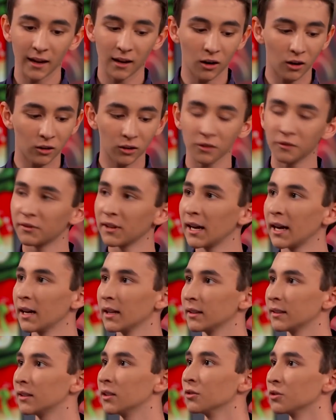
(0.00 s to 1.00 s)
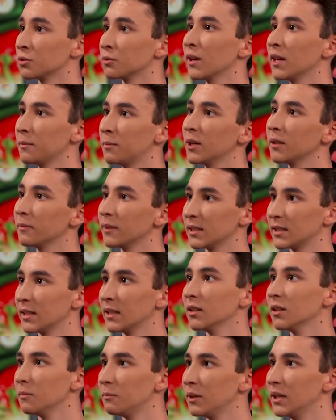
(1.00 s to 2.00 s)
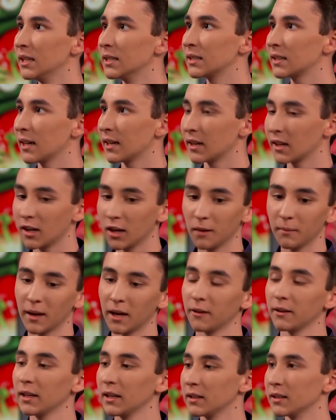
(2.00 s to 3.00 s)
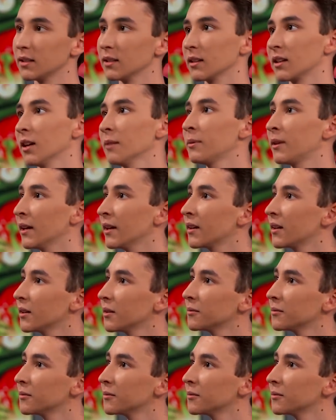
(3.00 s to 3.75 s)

and all of those red pigments in the beets kind of come out into the cupcake.